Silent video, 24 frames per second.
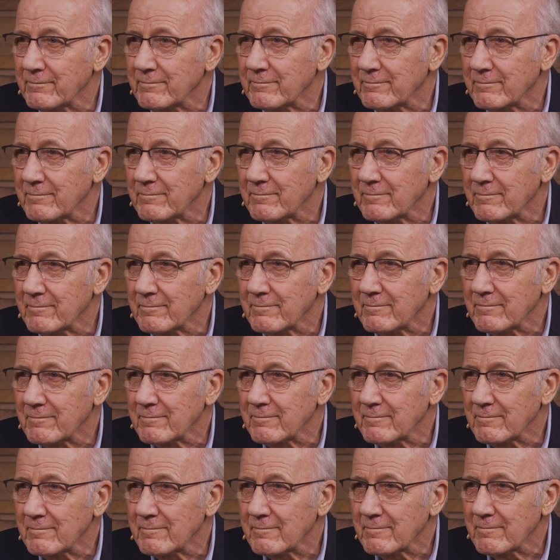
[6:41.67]

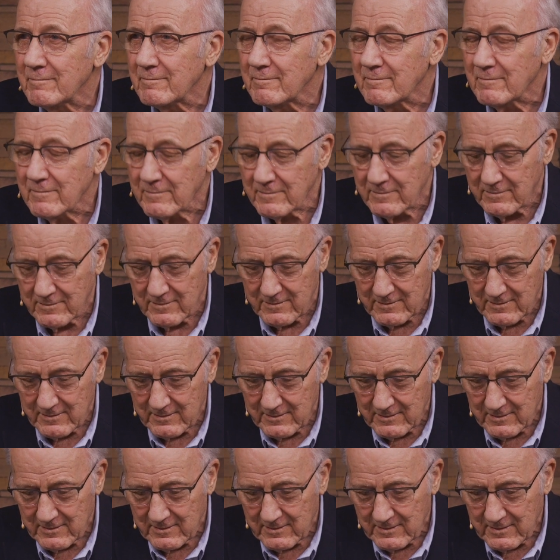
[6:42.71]

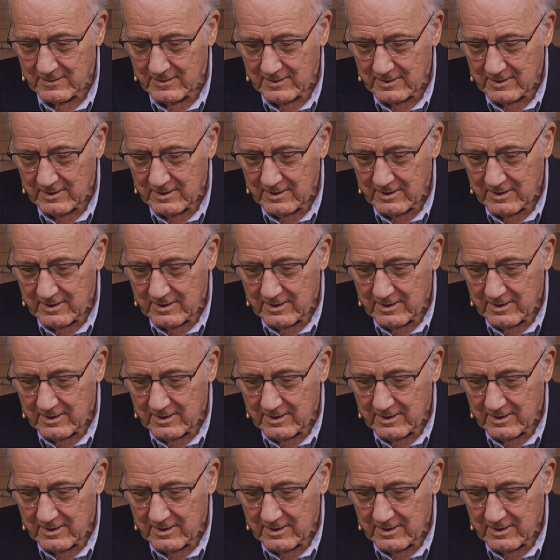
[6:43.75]
(no one is talking)